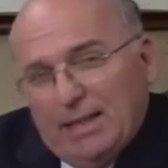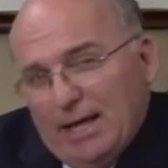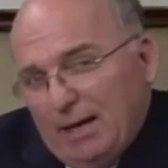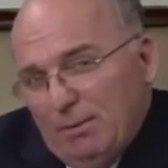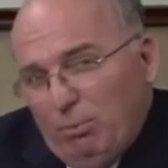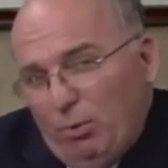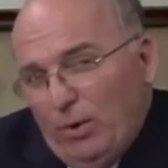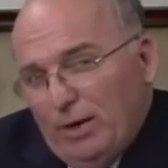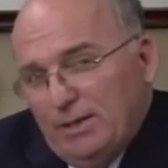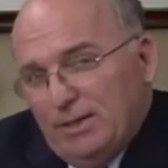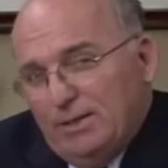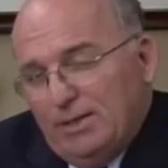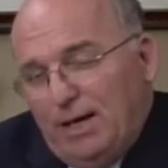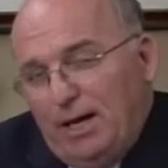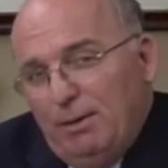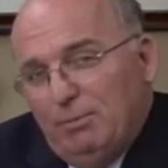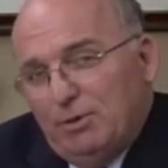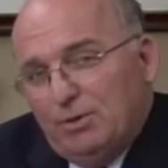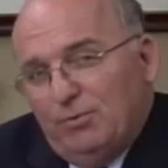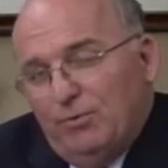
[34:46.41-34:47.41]
At that point
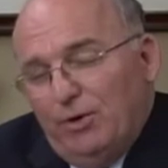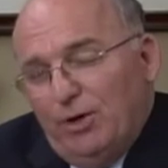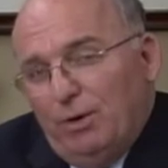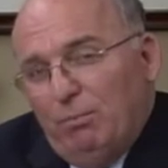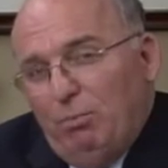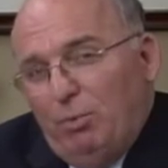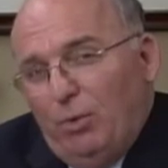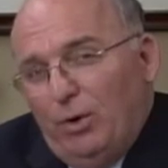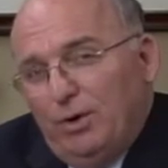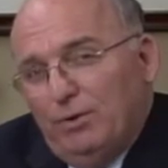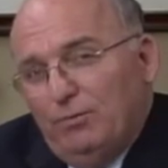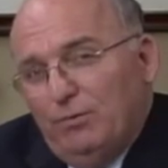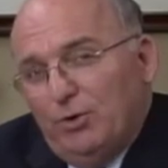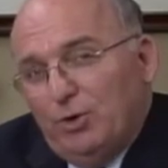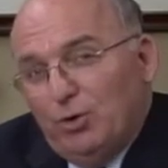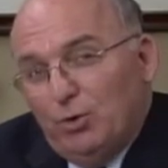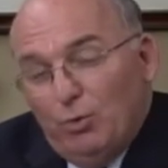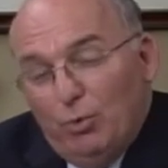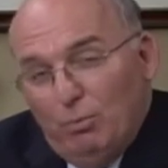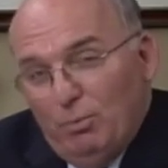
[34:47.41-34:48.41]
in time, it's very
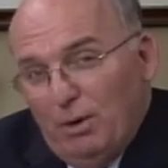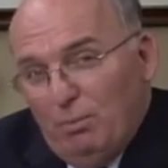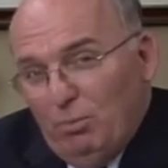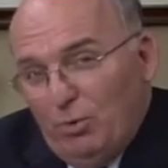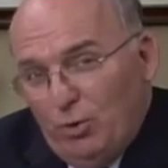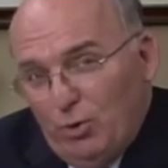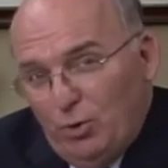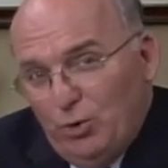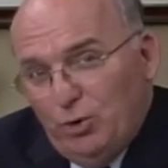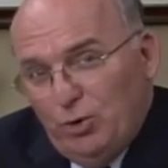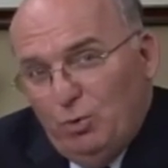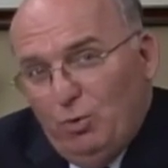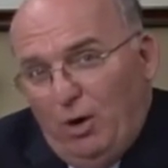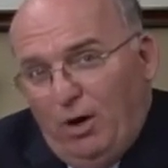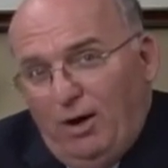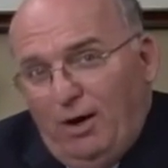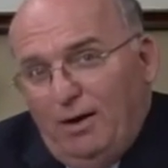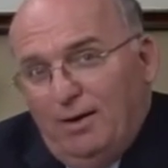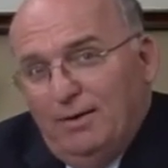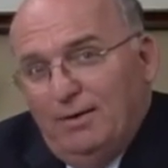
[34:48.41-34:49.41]
important for you to remember who
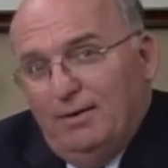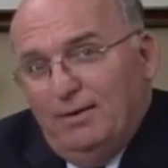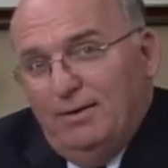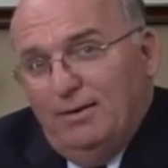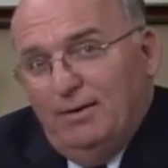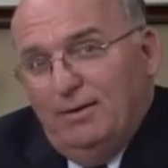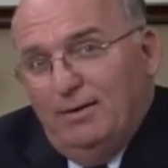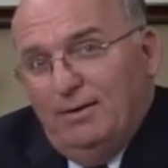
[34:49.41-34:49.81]
you are.